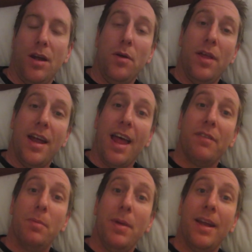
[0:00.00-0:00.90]
So then,
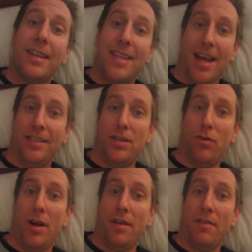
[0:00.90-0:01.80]
after being a taxi
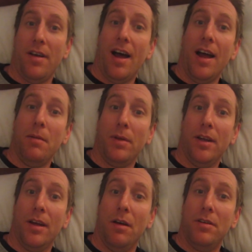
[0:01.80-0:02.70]
driver, I'm
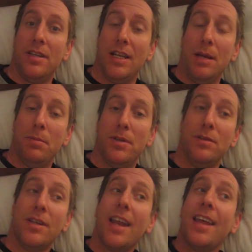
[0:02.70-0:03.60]
going to go to sleep.
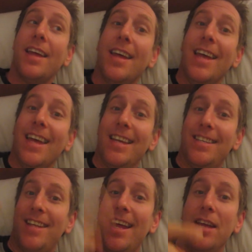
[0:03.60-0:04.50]
Susanna is
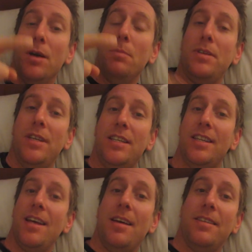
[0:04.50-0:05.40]
staying up.
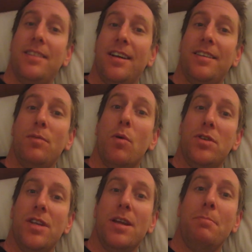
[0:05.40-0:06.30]
She's started
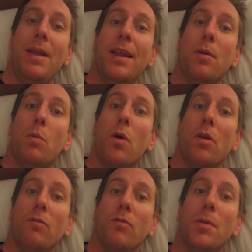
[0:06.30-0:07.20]
watching
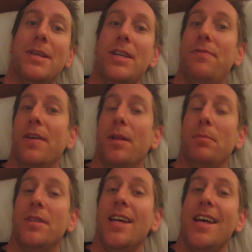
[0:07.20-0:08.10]
1,000,001 rubbishy
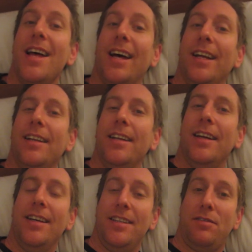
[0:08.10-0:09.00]
films and
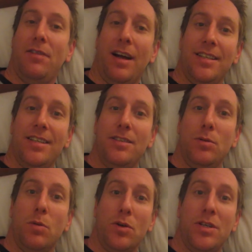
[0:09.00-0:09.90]
has cracked
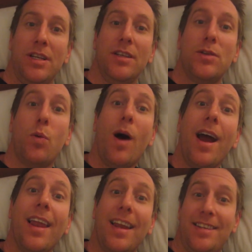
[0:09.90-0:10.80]
into watching the
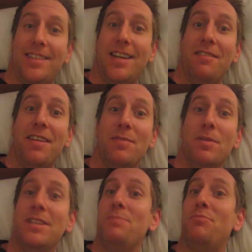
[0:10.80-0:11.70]
Twilight series,
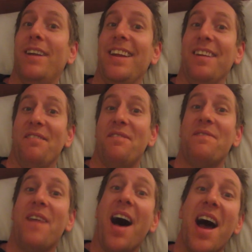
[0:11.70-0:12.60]
which is brilliant.
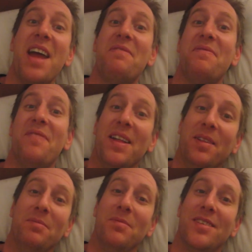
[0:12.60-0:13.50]
5
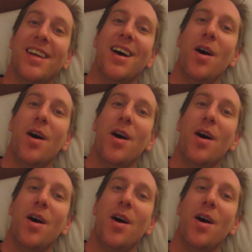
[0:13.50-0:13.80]
films,